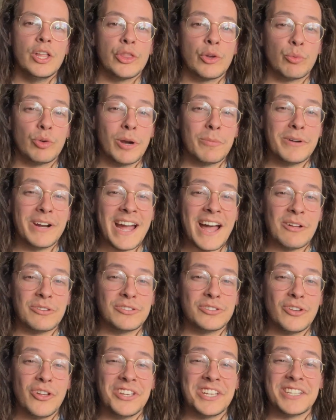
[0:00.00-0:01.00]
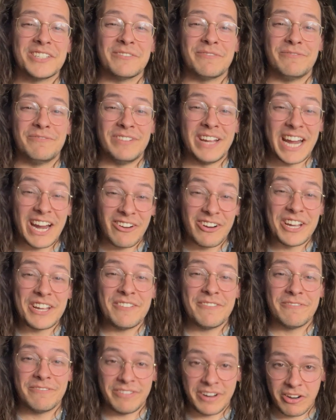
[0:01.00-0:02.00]
The rubber outsole is
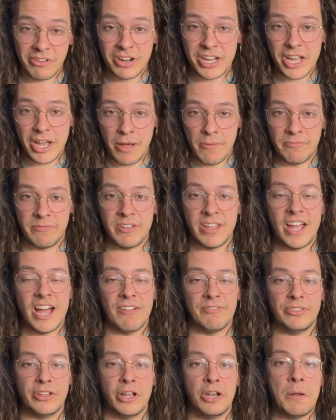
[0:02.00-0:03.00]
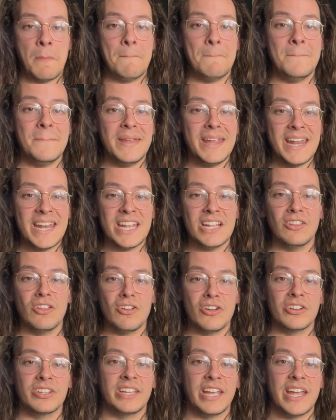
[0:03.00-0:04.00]
very comfy. I've done many
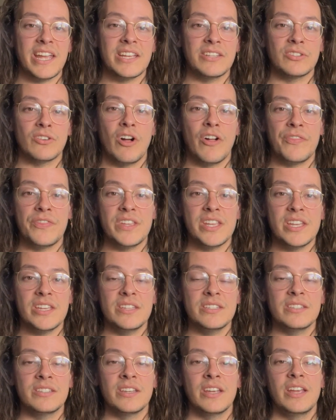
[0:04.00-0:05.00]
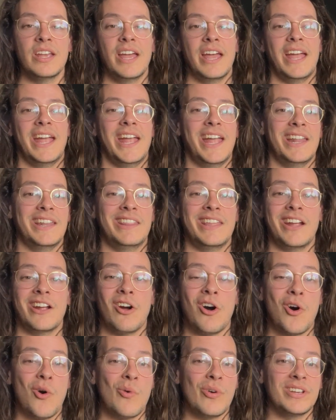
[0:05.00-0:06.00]
long days on these, and they're
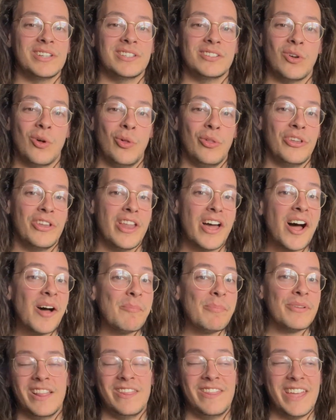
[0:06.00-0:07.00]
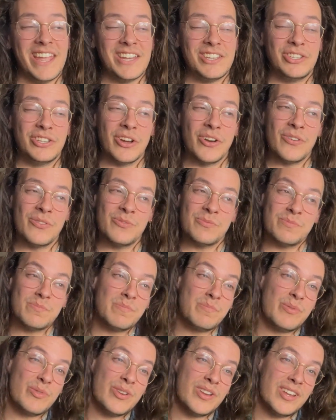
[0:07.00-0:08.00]
always holding up. They don't
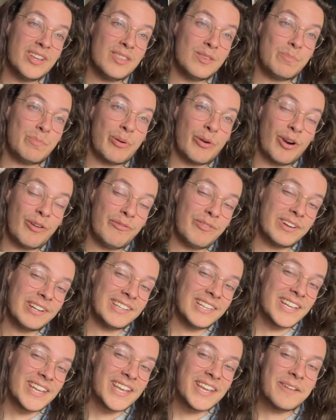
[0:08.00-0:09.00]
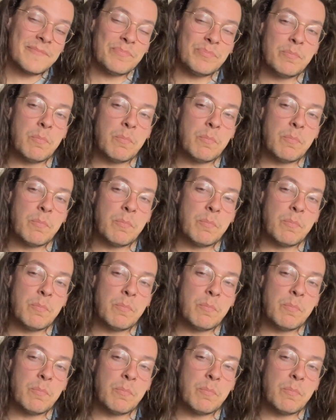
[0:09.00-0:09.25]
breathe perfectly,